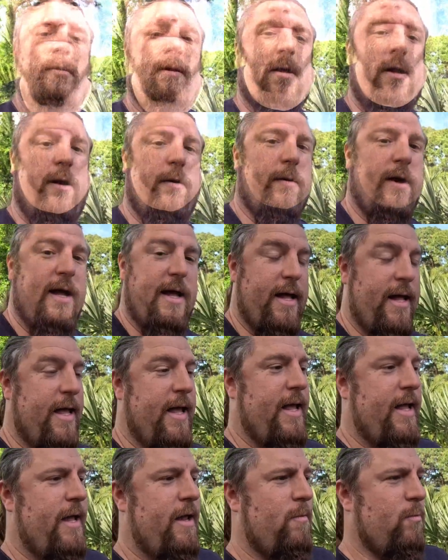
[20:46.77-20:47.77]
All right,
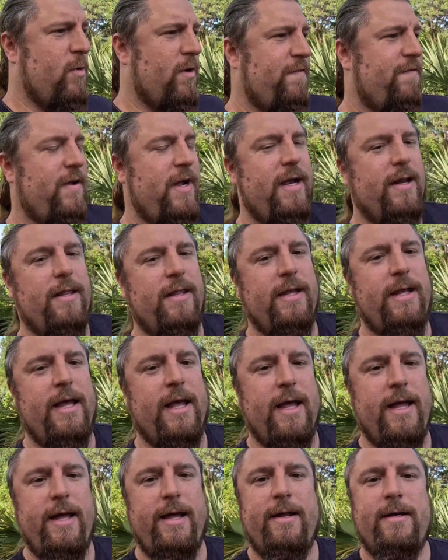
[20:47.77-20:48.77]
and we're finally
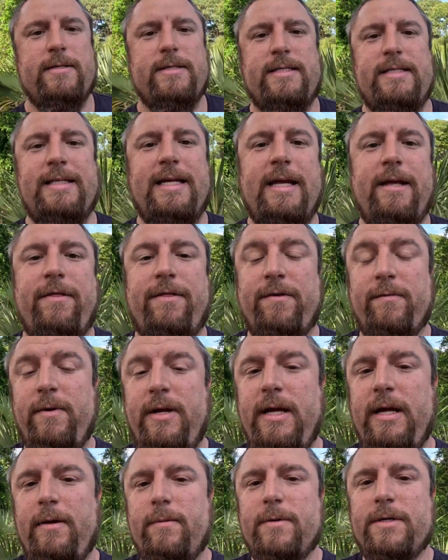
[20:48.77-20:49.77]
at
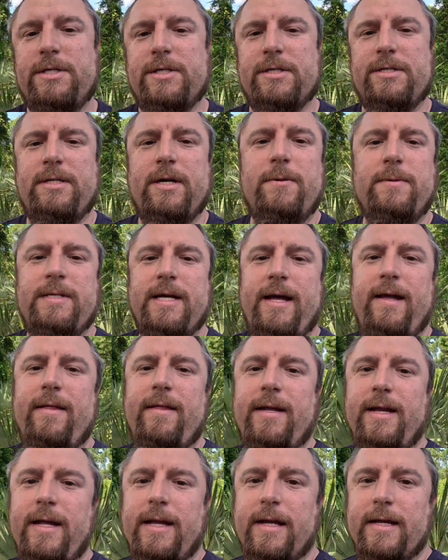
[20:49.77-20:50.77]
C3, which is
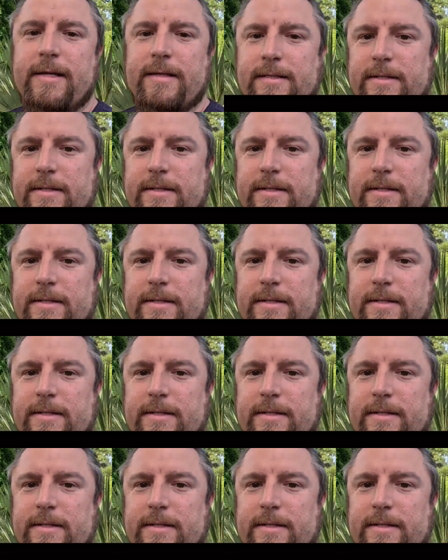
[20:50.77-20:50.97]
totality.